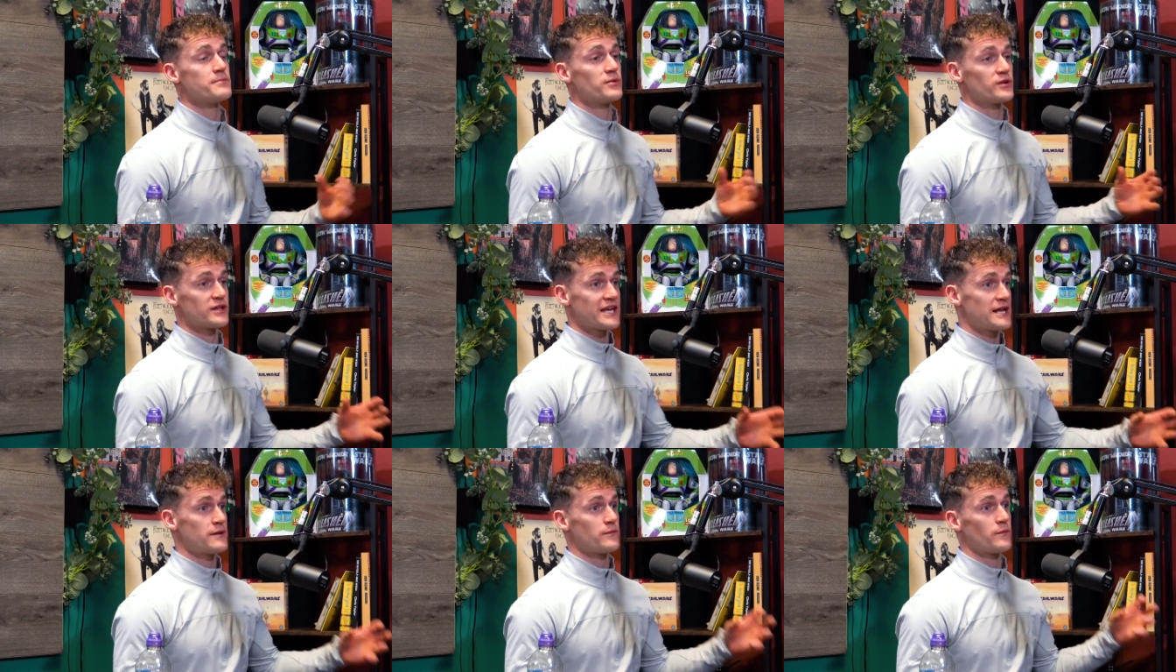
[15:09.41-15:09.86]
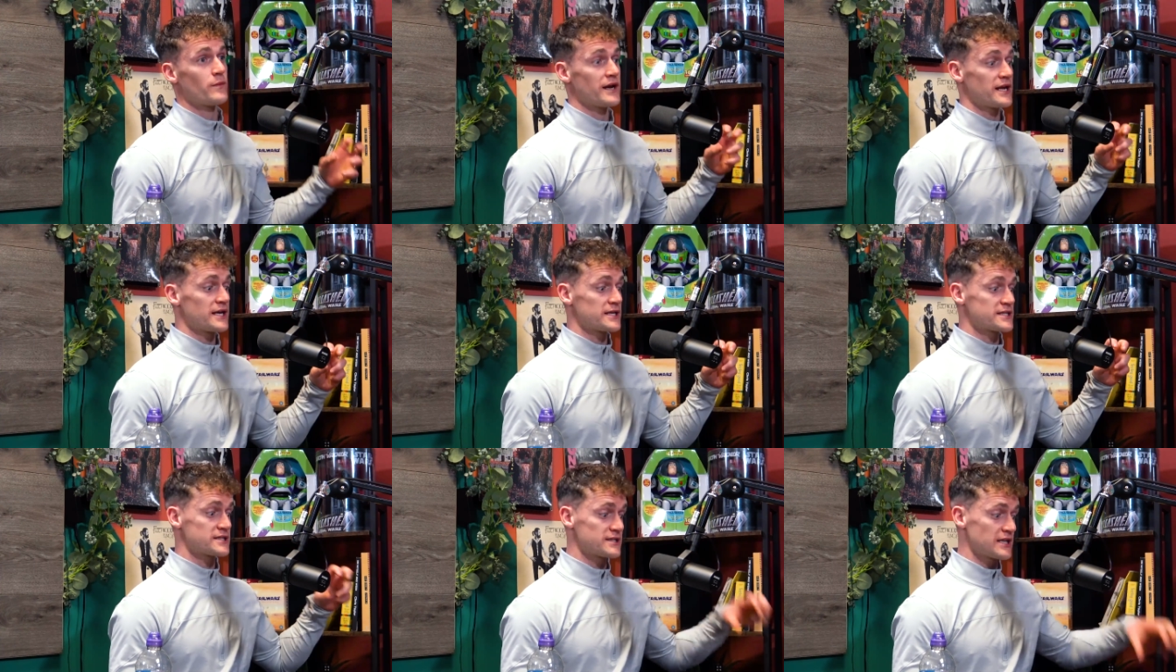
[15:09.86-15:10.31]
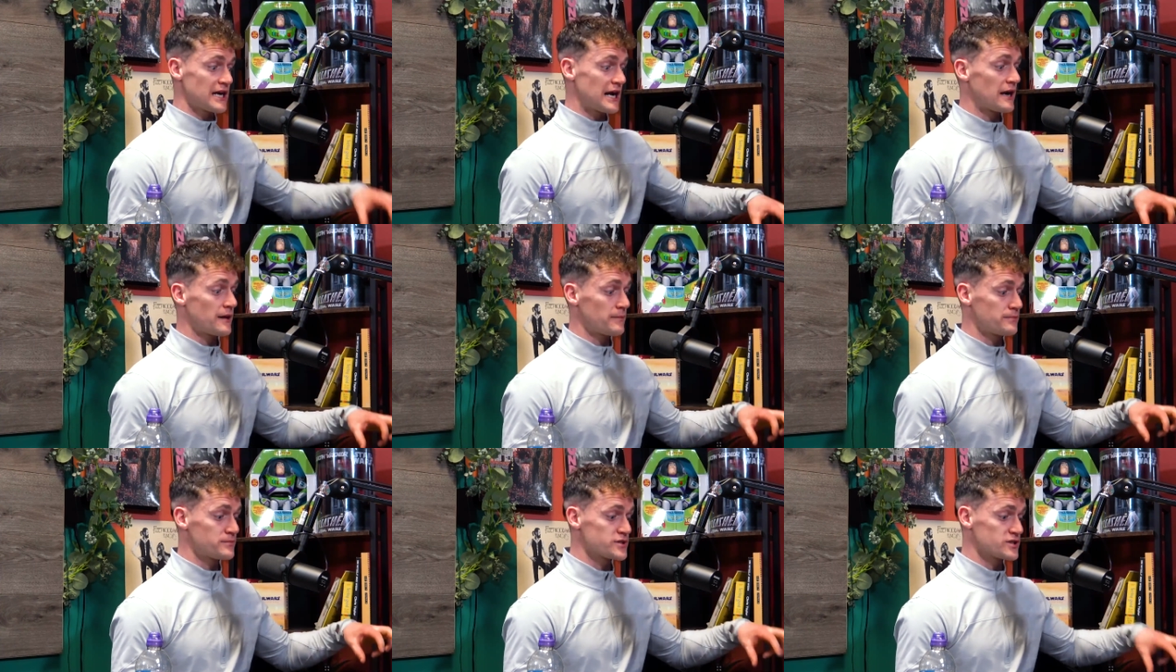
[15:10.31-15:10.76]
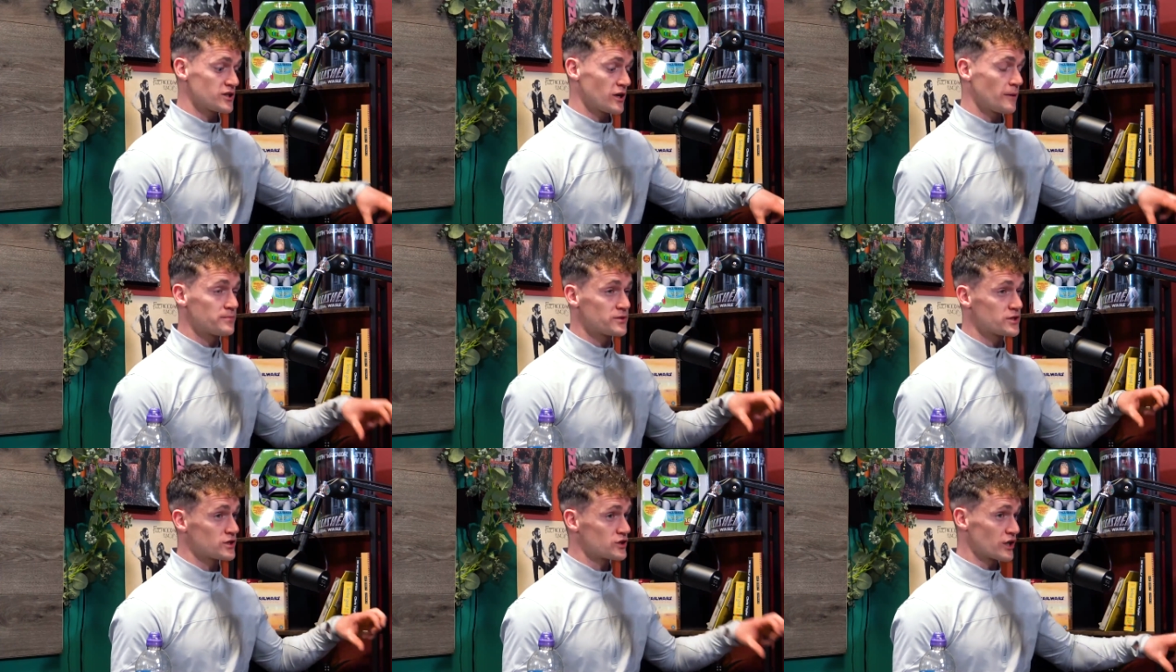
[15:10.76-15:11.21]
But then when I start
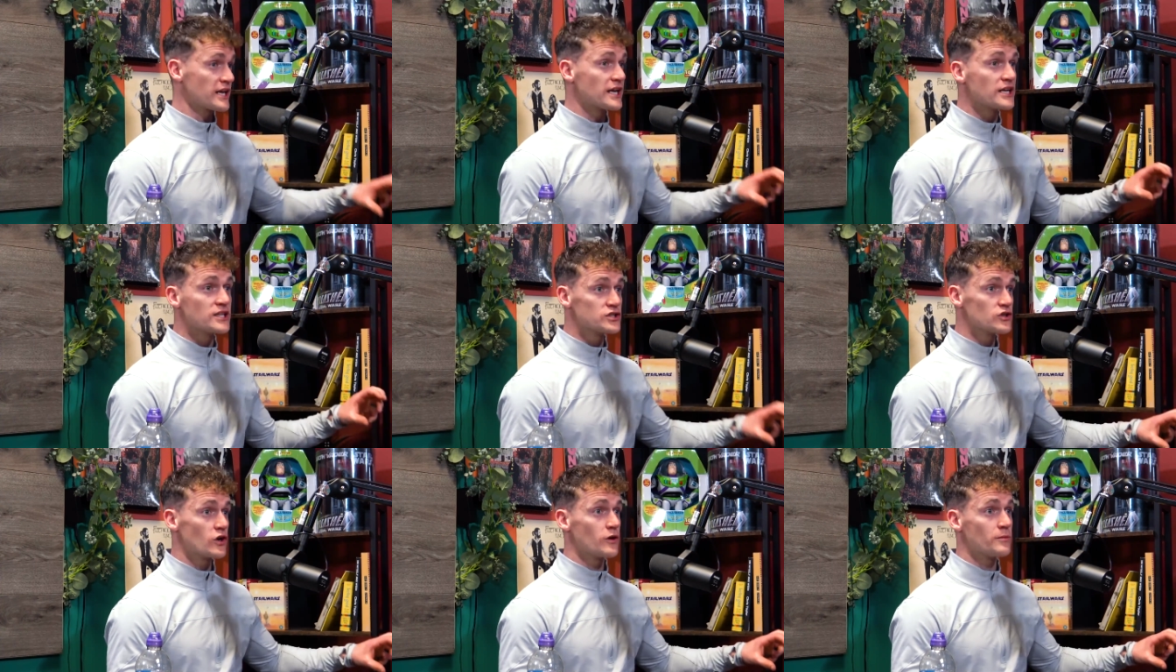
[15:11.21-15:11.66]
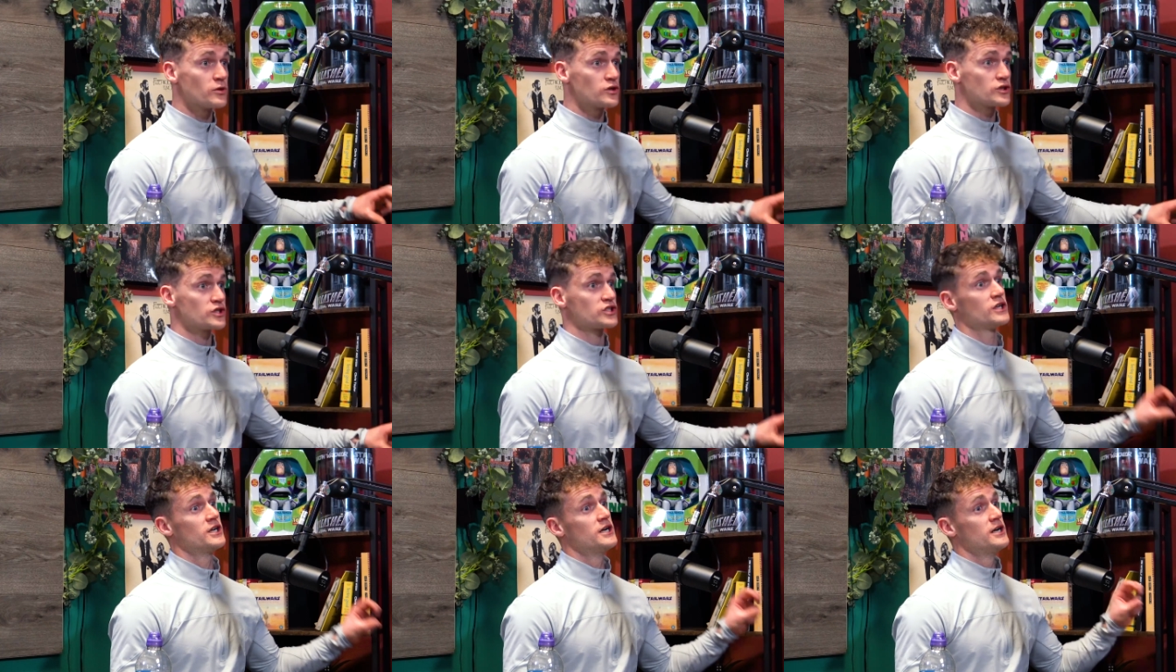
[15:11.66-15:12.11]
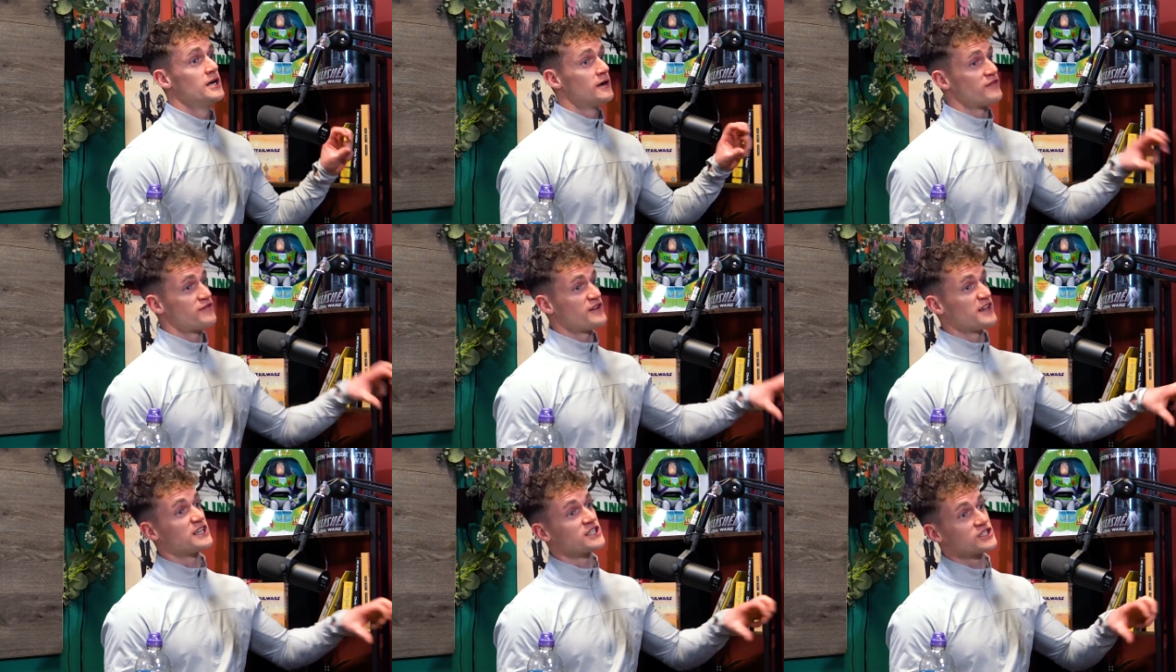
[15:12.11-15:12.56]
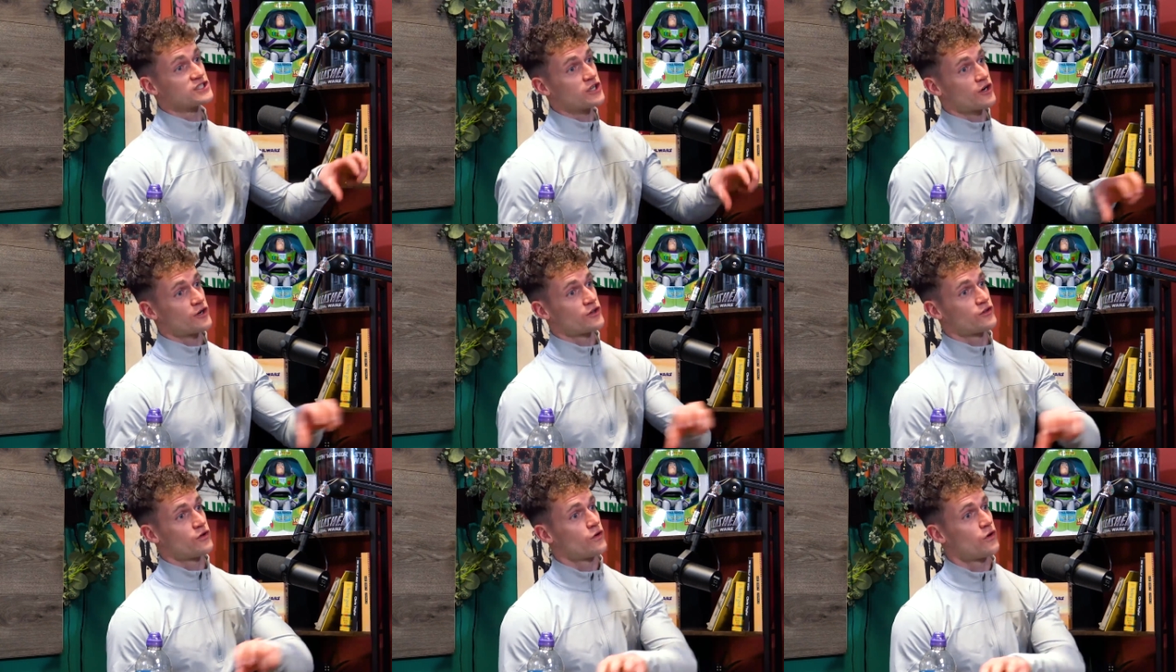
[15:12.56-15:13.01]
stopped drinking so much, yeah. fitness
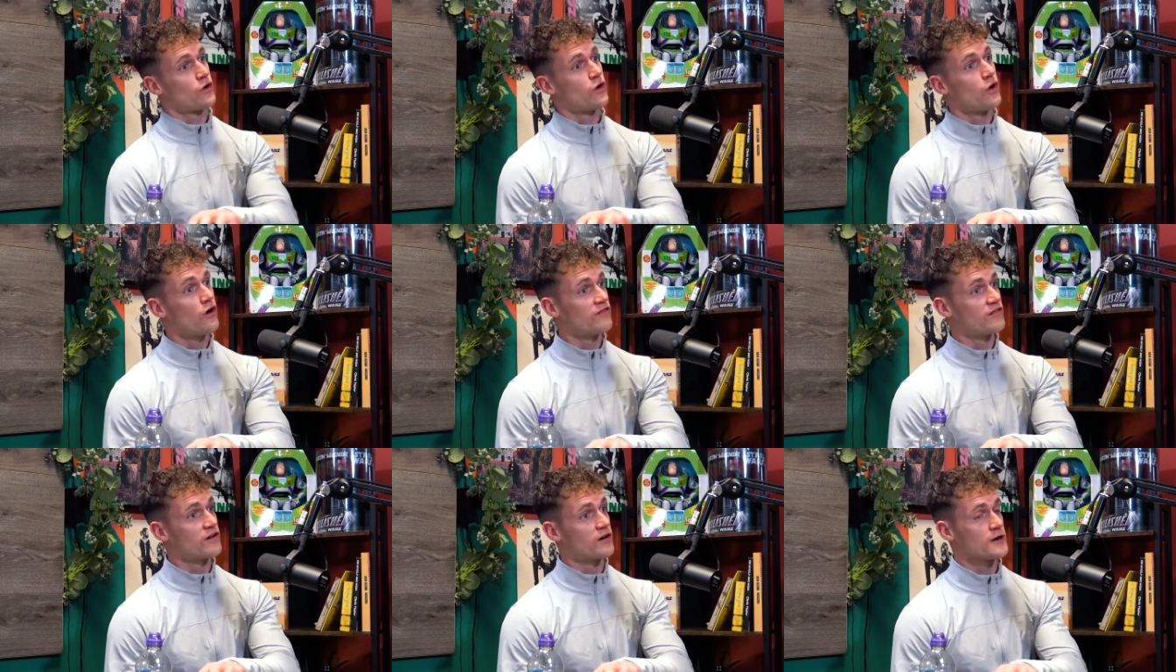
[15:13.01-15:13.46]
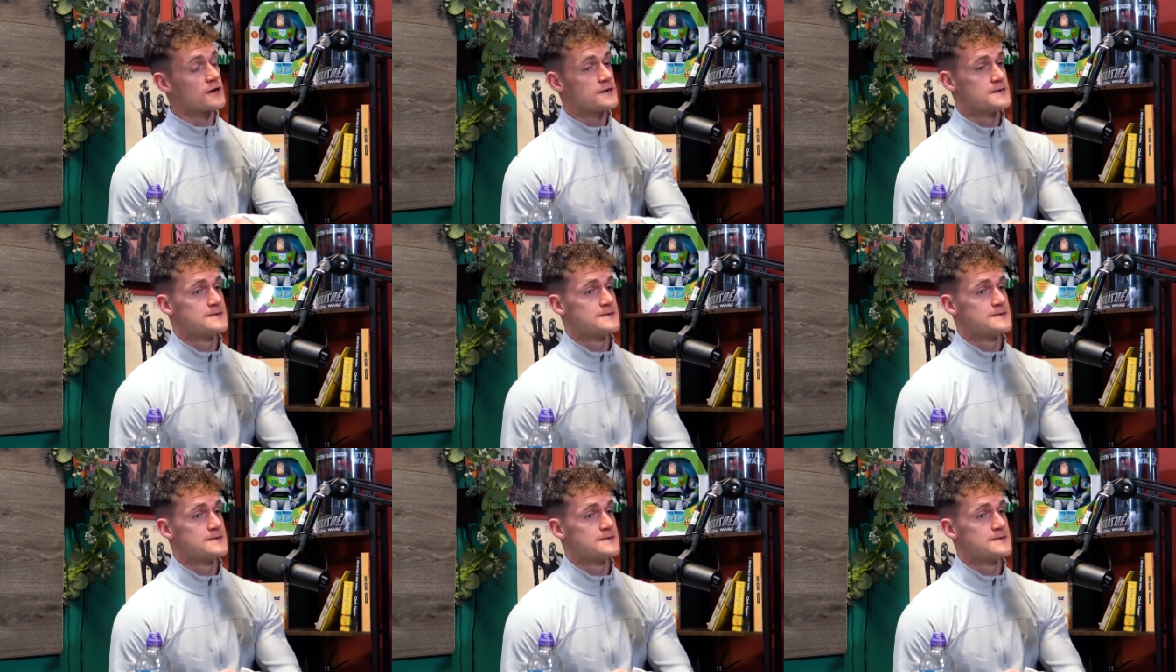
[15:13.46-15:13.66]
sort of took over.